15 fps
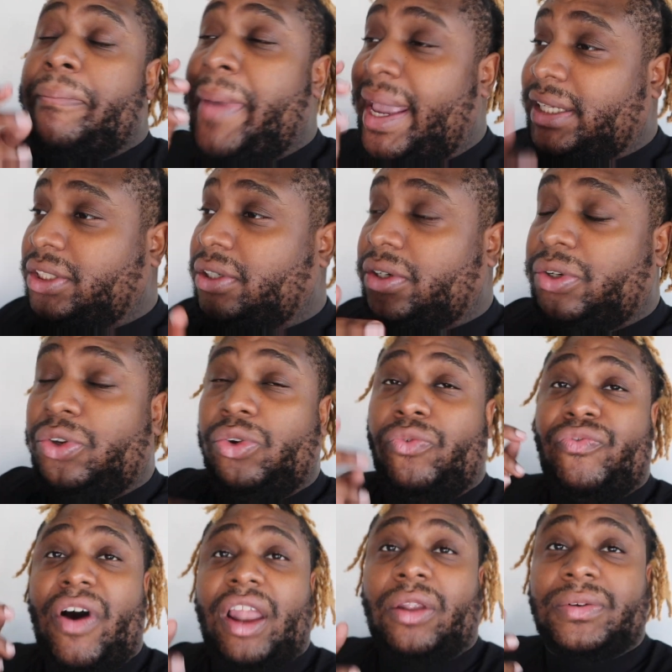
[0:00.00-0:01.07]
Make sure
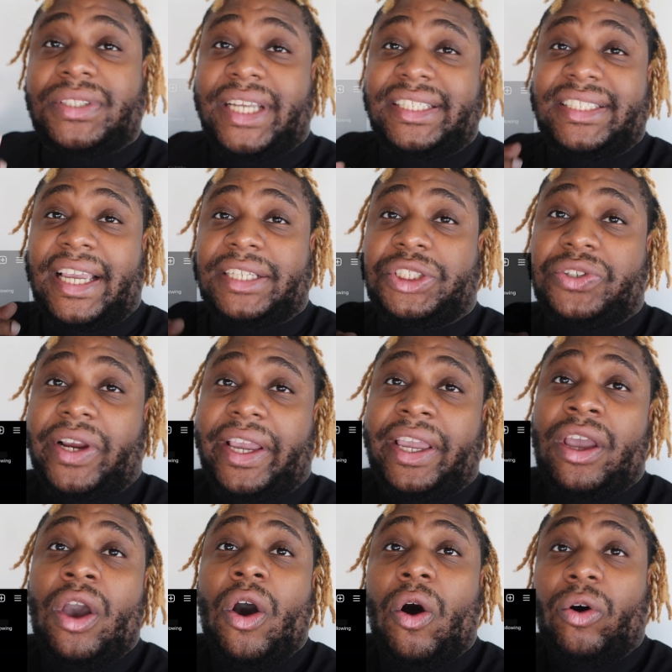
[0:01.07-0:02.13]
you follow Say Same
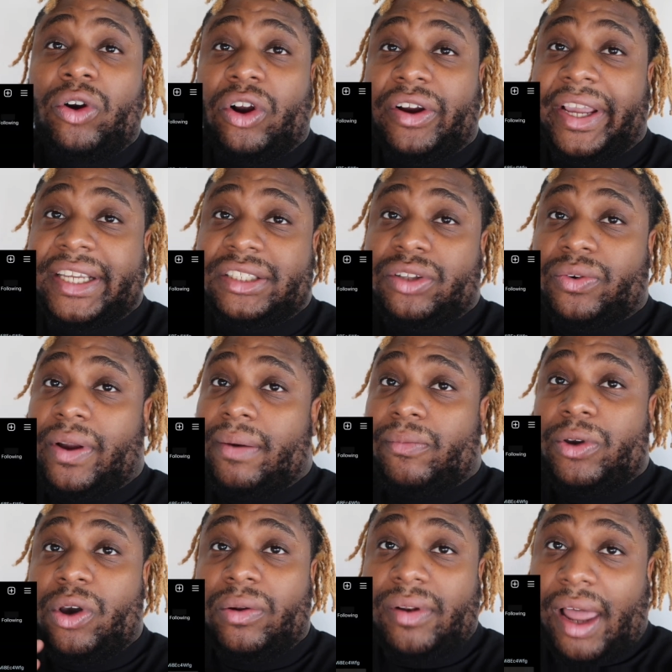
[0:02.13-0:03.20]
Trade on our
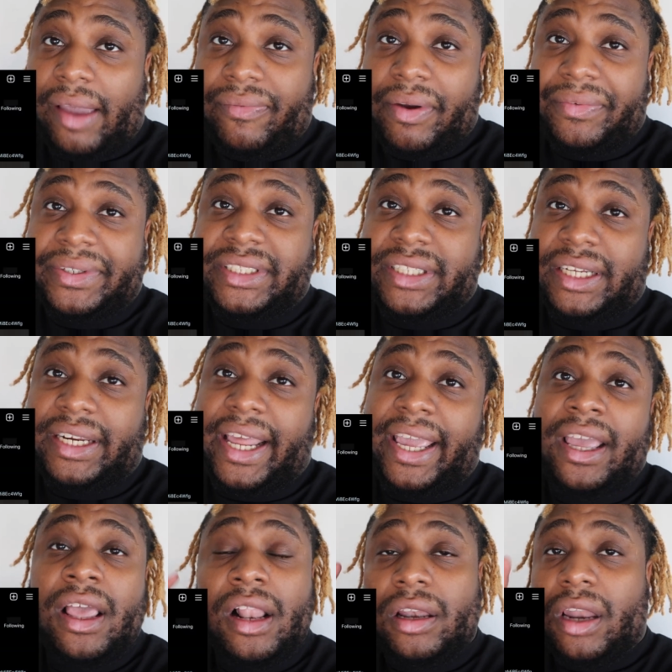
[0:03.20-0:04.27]
Instagram. We go live every Sunday.